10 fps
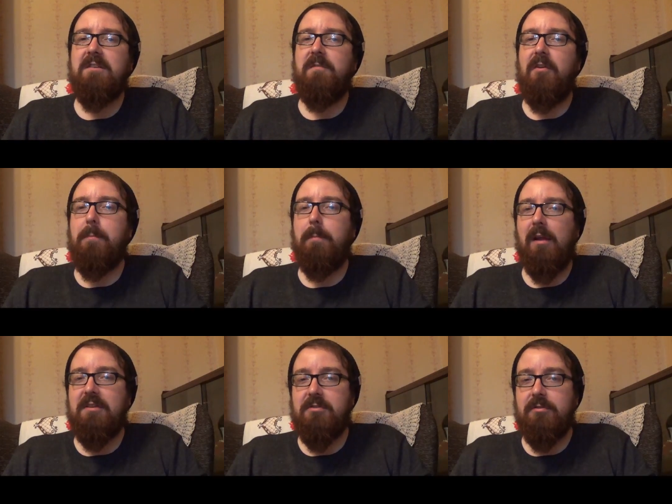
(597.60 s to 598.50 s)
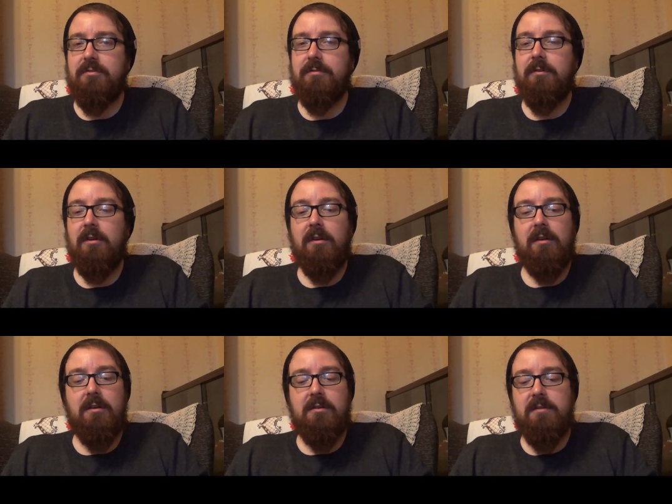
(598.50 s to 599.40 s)
very pleasant.
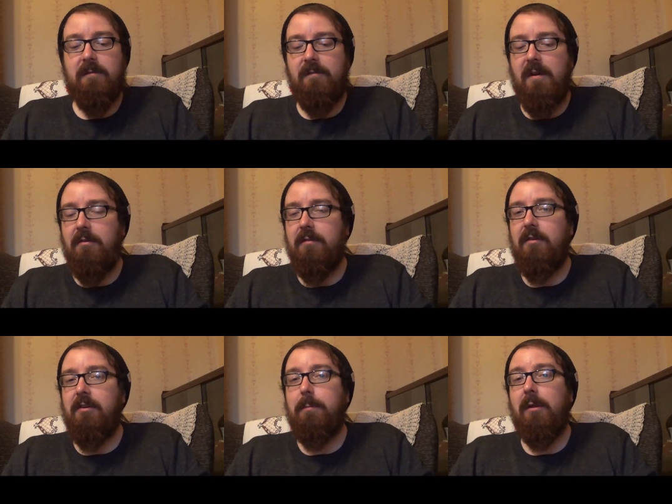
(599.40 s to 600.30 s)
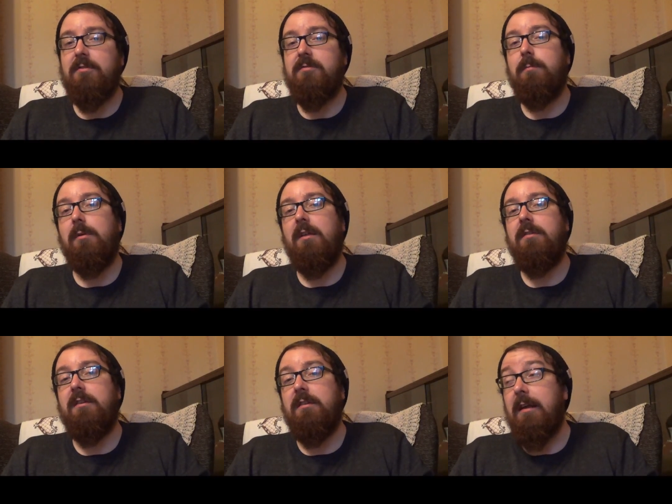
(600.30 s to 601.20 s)
It's a very, very pleasant blend
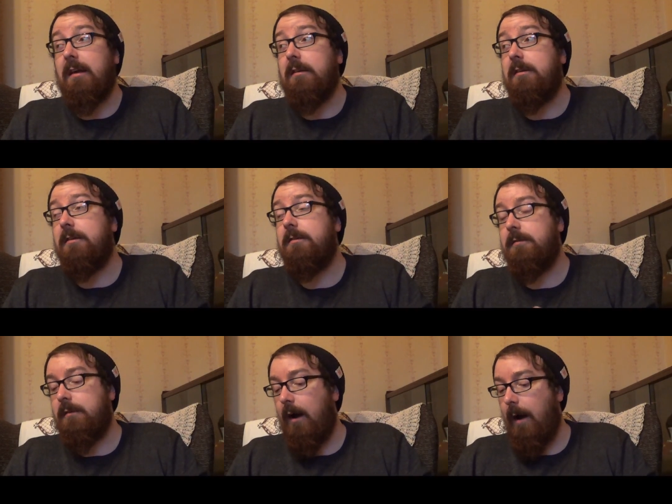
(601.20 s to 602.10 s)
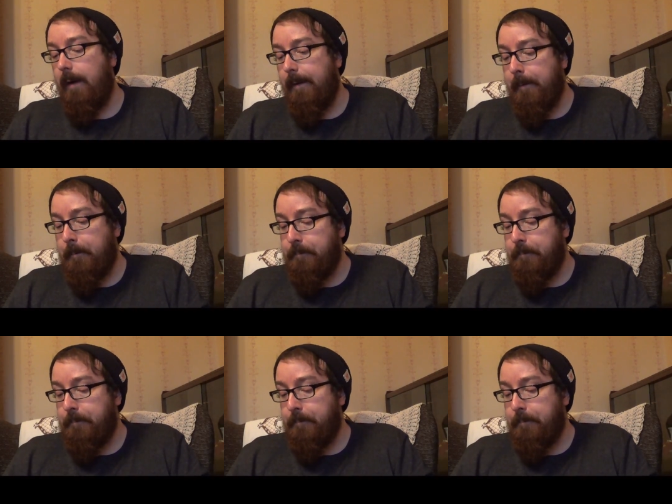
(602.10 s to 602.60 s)
indeed. Um,